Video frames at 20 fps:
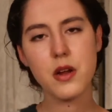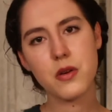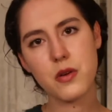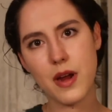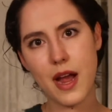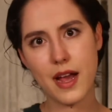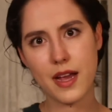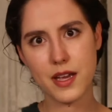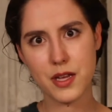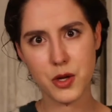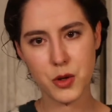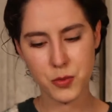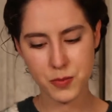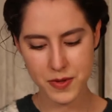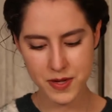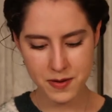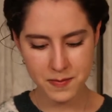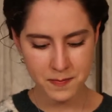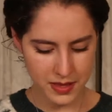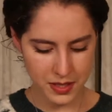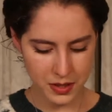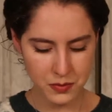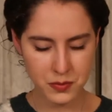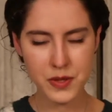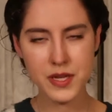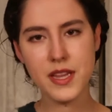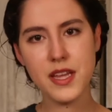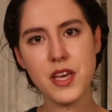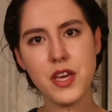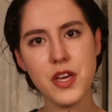crack it open. They're
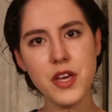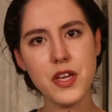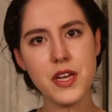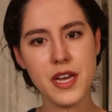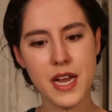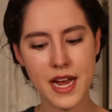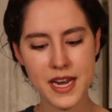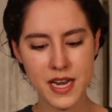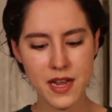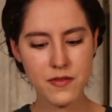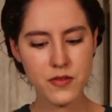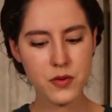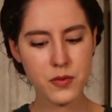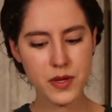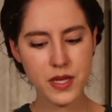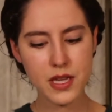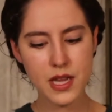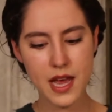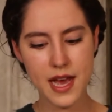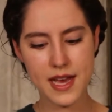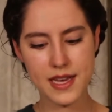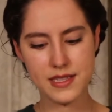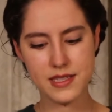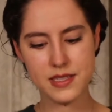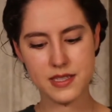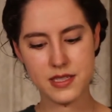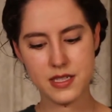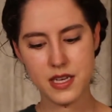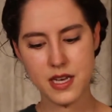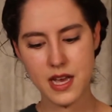really good, and I never
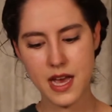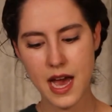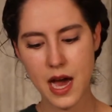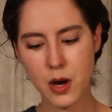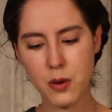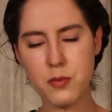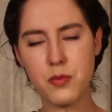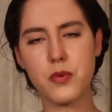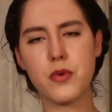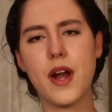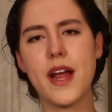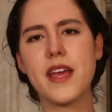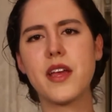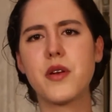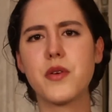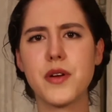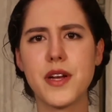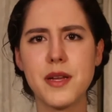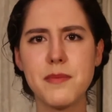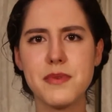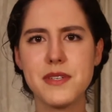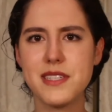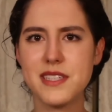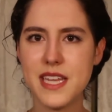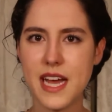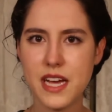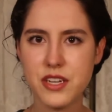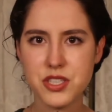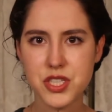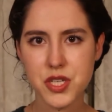realized how bright green
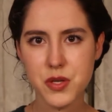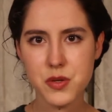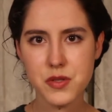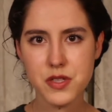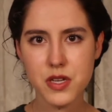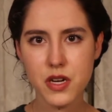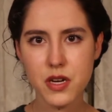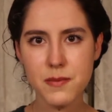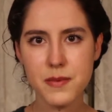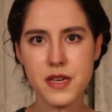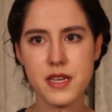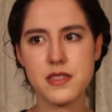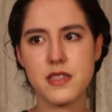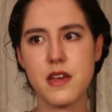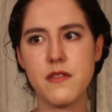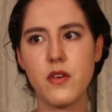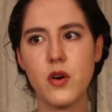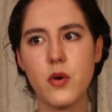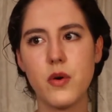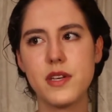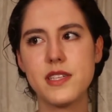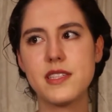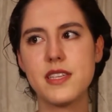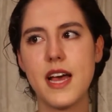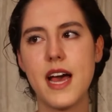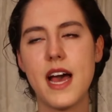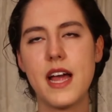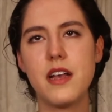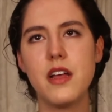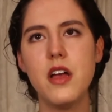pistachios are because I've always
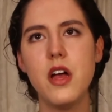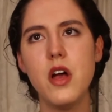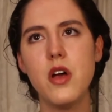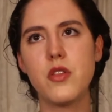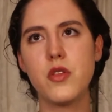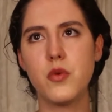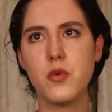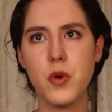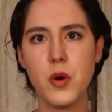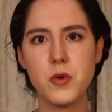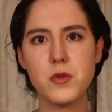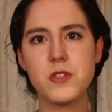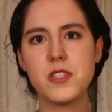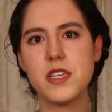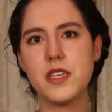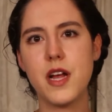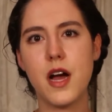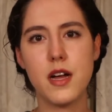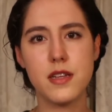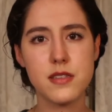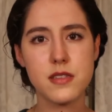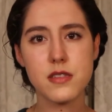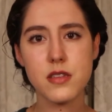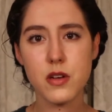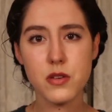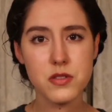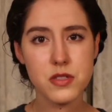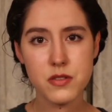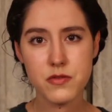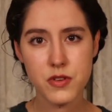had the roasted
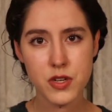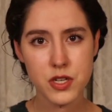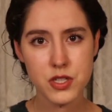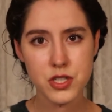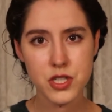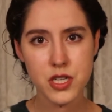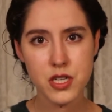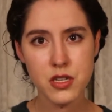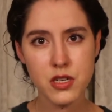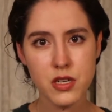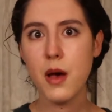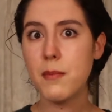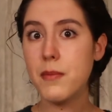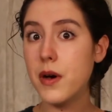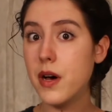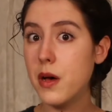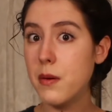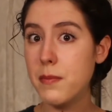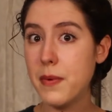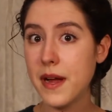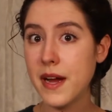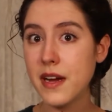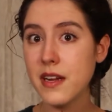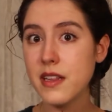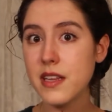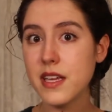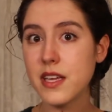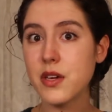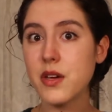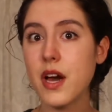unsalted version, but
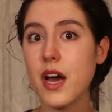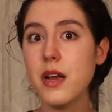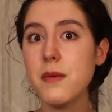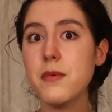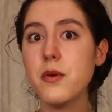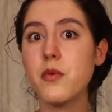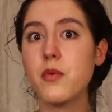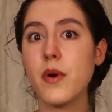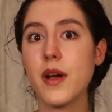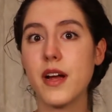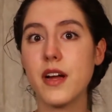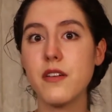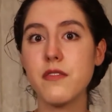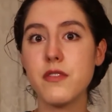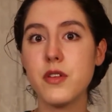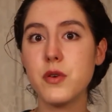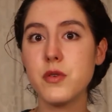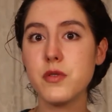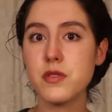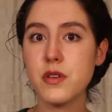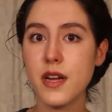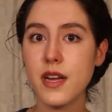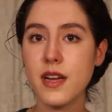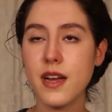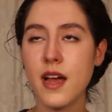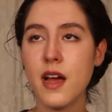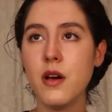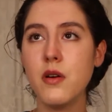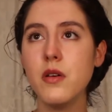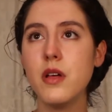apparently you gotta be aware of those right
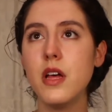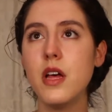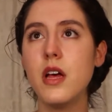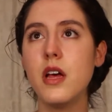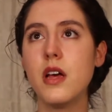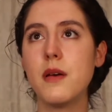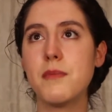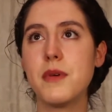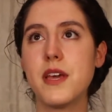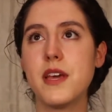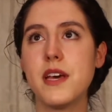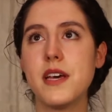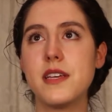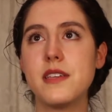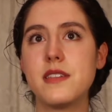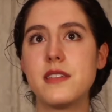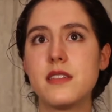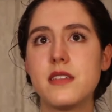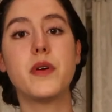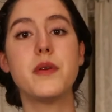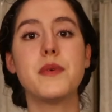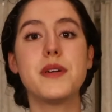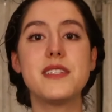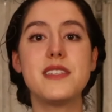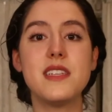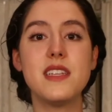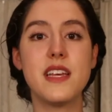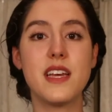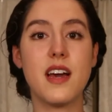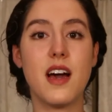now because we
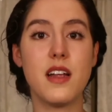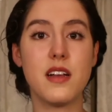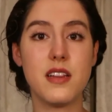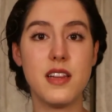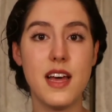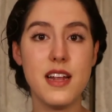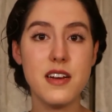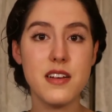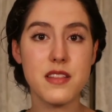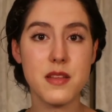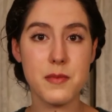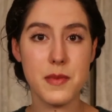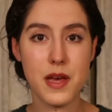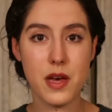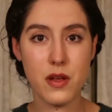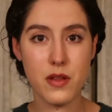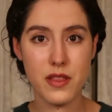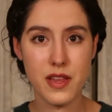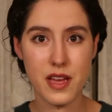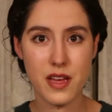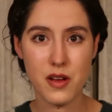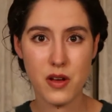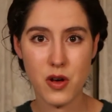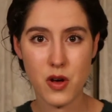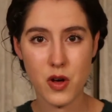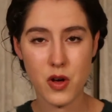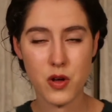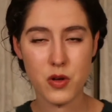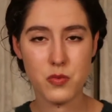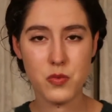recently got a letter in the mail that
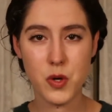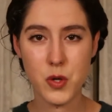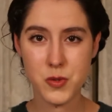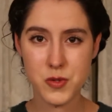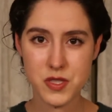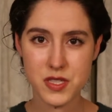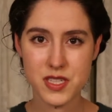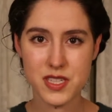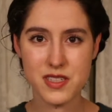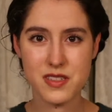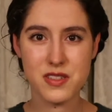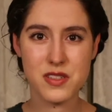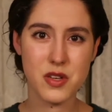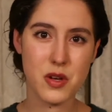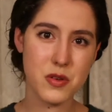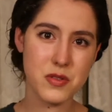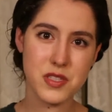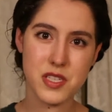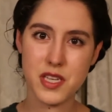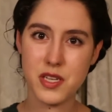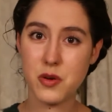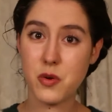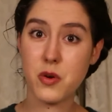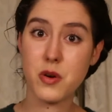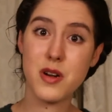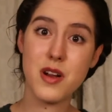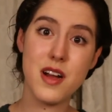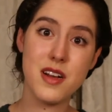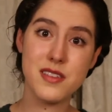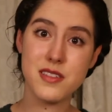all roasted, salted,
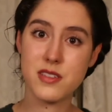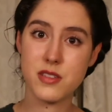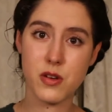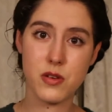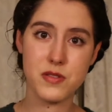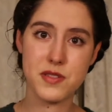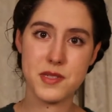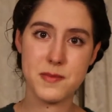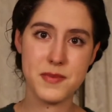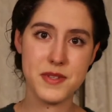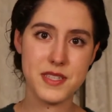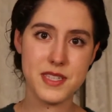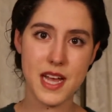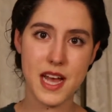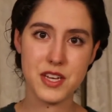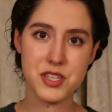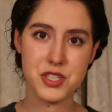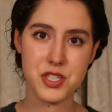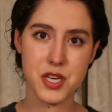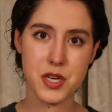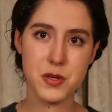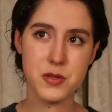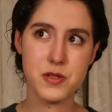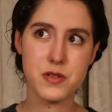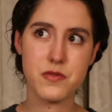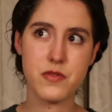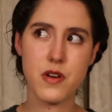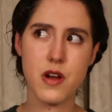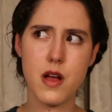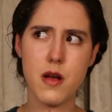or unsalted pistachios
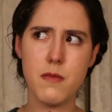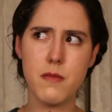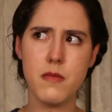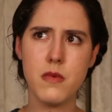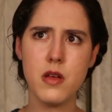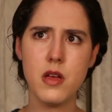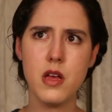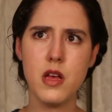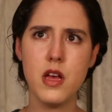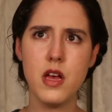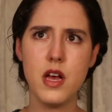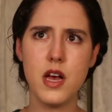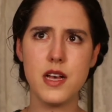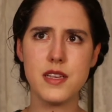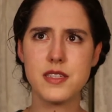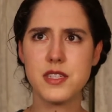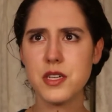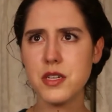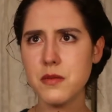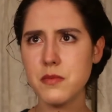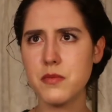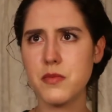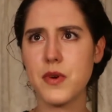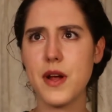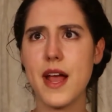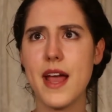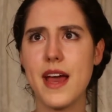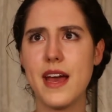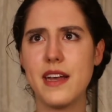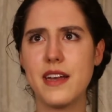from a certain
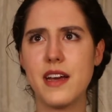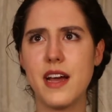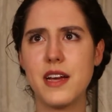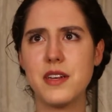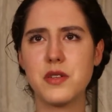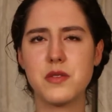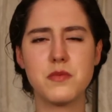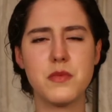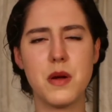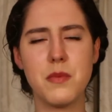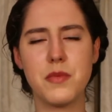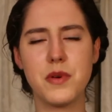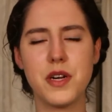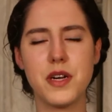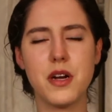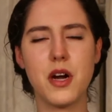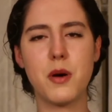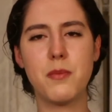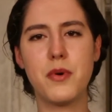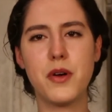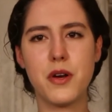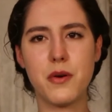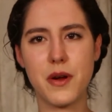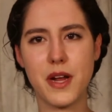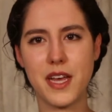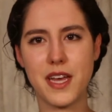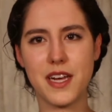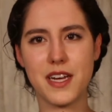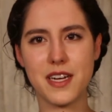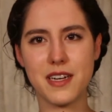brand, I don't remember it, I'll put it
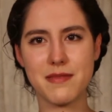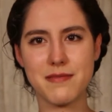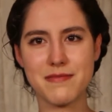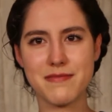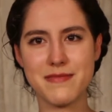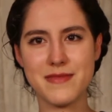right here.